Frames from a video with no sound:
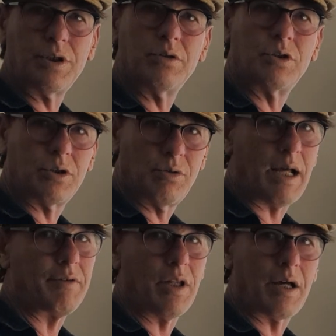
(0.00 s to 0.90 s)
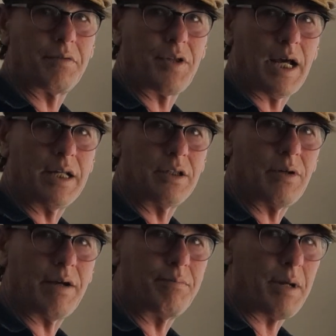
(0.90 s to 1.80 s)
You do have a lot of that. You
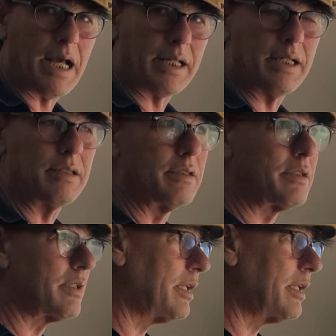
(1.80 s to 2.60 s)
have back-end